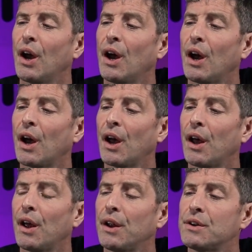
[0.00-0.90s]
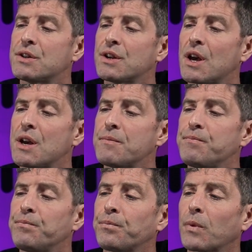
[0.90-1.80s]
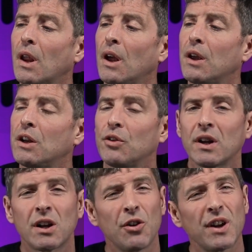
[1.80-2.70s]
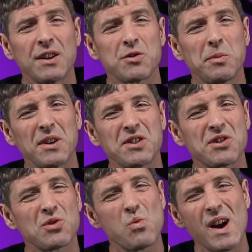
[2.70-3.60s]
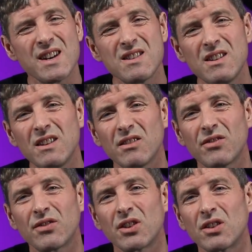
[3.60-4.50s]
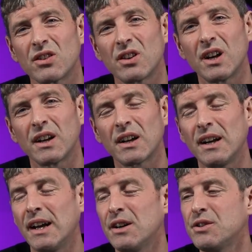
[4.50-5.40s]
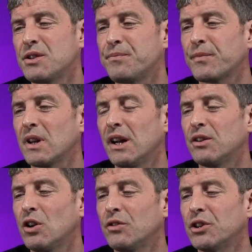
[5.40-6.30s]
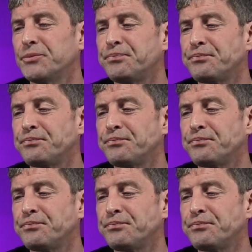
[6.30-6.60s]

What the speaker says: and you know, that'd go down to about 20 for cloud cover.